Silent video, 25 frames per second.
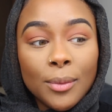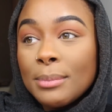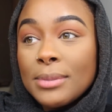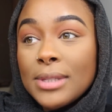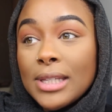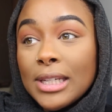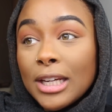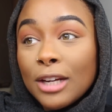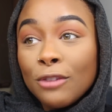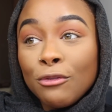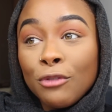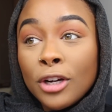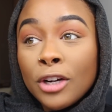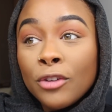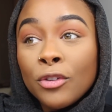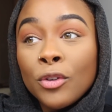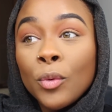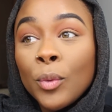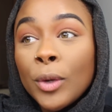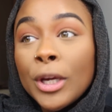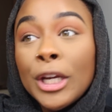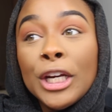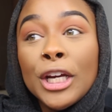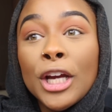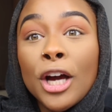I'm sitting in front of a
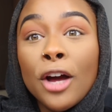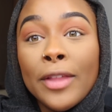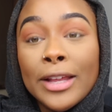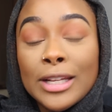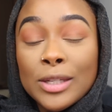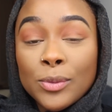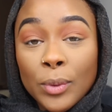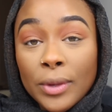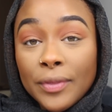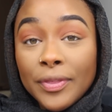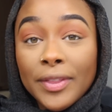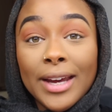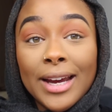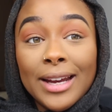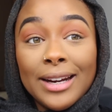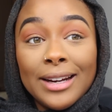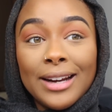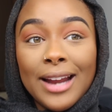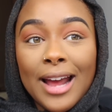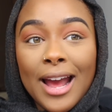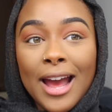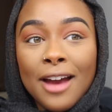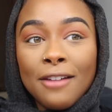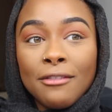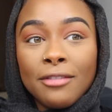window. That's one thing I
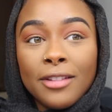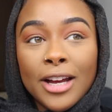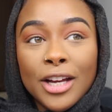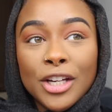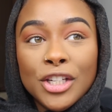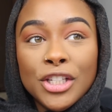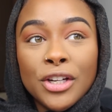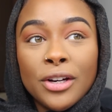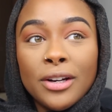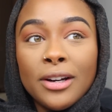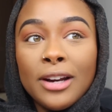didn't have last year.